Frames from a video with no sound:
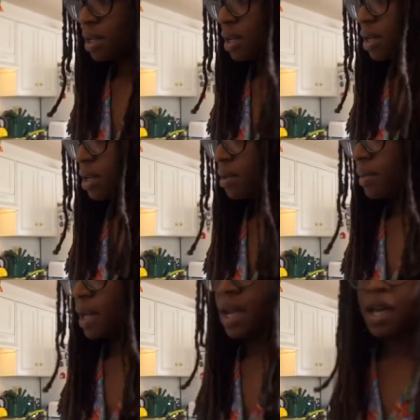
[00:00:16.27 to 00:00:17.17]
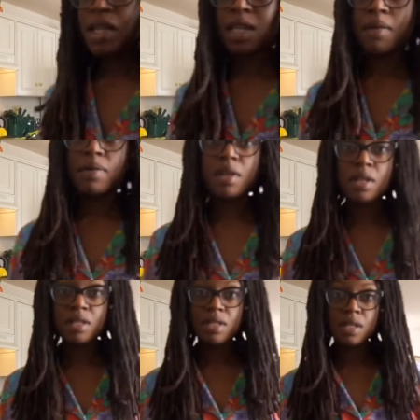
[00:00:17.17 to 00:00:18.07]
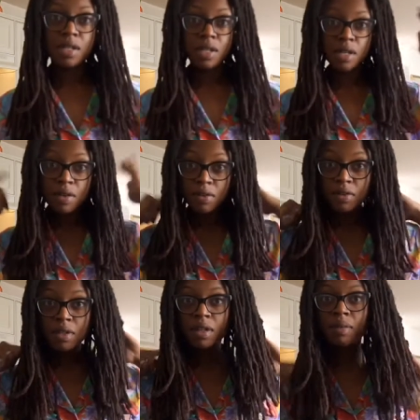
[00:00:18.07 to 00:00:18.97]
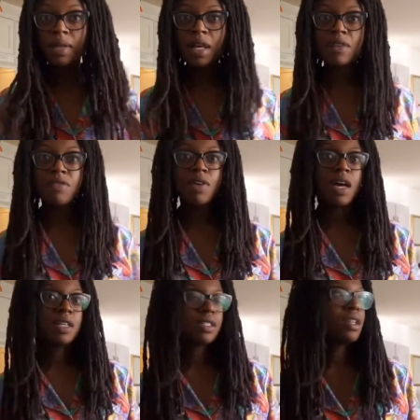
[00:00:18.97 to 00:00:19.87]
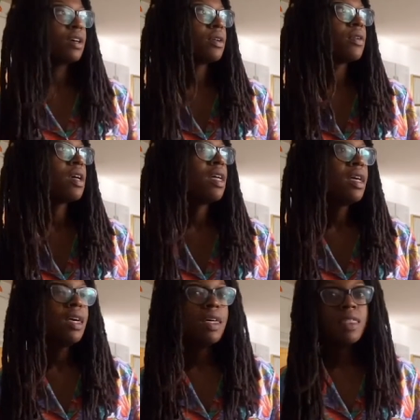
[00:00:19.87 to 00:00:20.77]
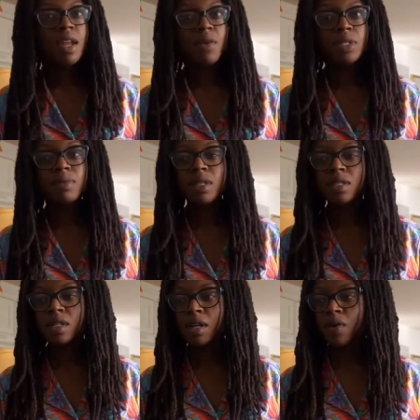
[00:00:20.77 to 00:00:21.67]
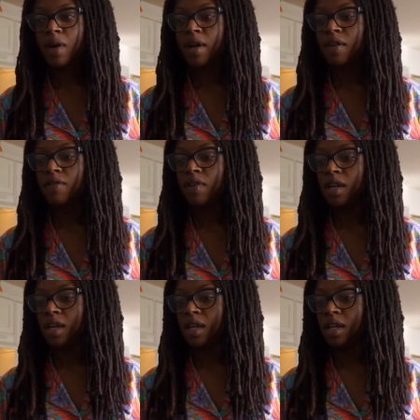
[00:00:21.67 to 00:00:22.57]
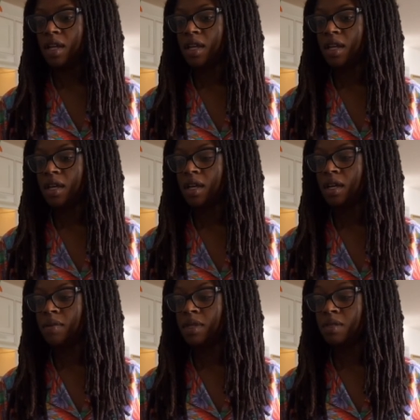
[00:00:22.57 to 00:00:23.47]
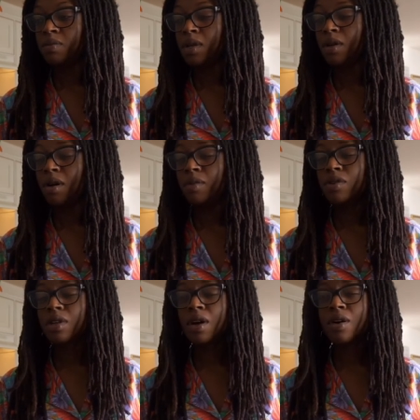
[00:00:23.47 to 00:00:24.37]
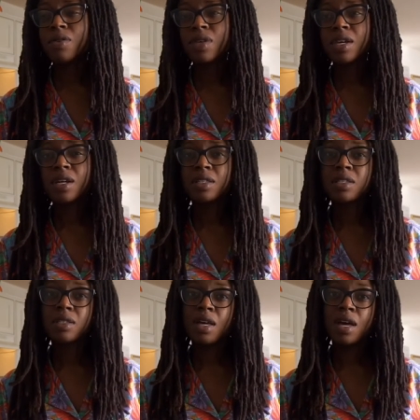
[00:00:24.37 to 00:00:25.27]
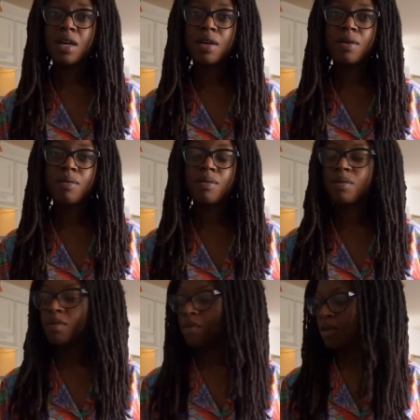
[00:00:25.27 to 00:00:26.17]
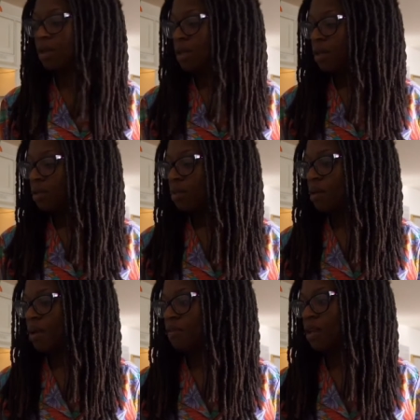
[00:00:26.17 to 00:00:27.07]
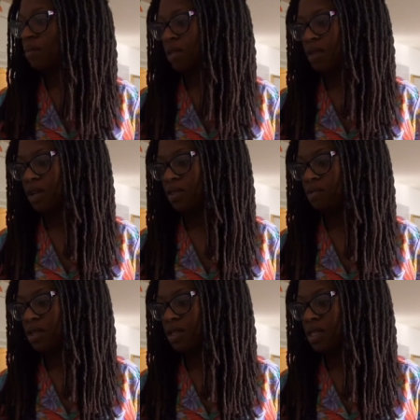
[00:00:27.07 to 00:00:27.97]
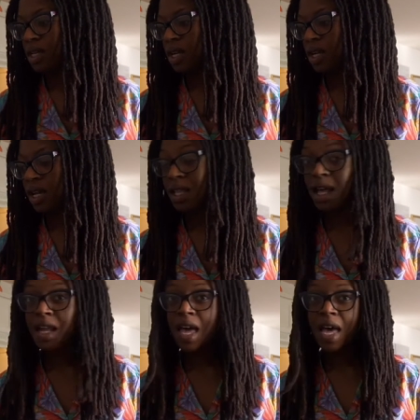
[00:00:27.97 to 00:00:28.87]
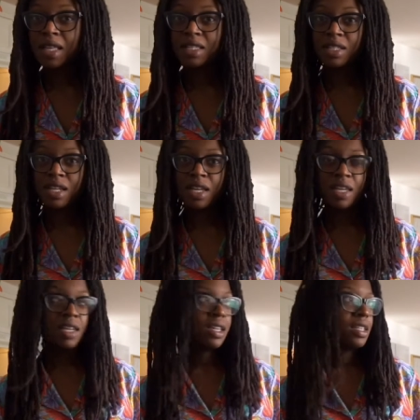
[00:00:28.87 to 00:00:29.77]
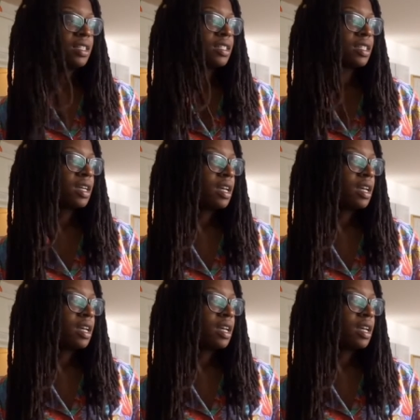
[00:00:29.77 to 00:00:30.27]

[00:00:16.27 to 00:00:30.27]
Um, a lot has happened in this year. Um, a lot of you guys know that I was a military wife, and um, it's been almost a whole year since um, me and my family been out the military, a lot has changed.